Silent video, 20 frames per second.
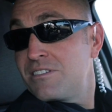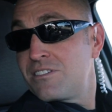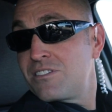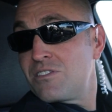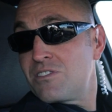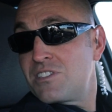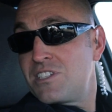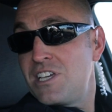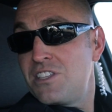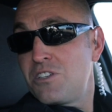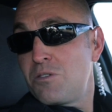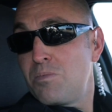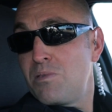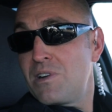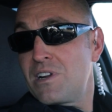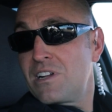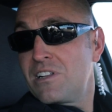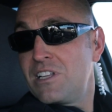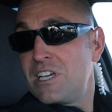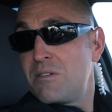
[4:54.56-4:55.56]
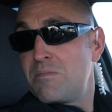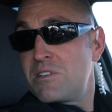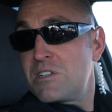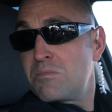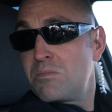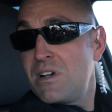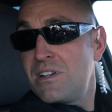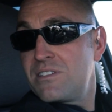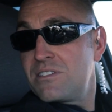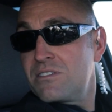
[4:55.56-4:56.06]
So his teeth are pretty clean, but
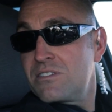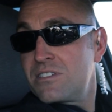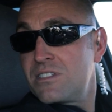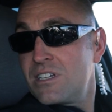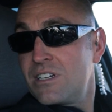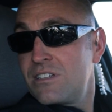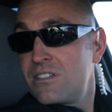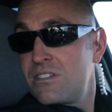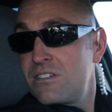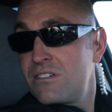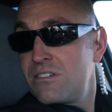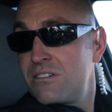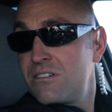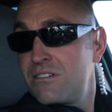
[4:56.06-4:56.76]
his breath still stinks.